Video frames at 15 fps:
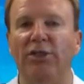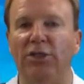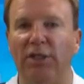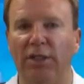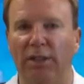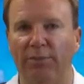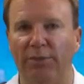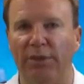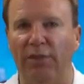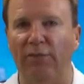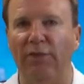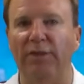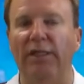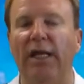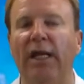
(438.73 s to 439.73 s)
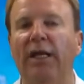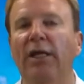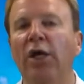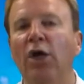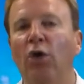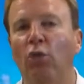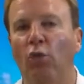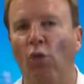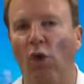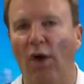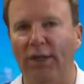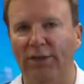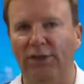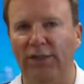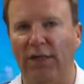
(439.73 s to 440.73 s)
sit-ups every day,
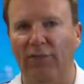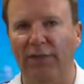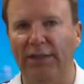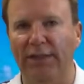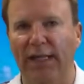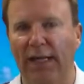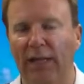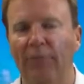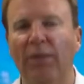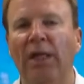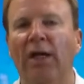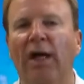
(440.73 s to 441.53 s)
walks every day.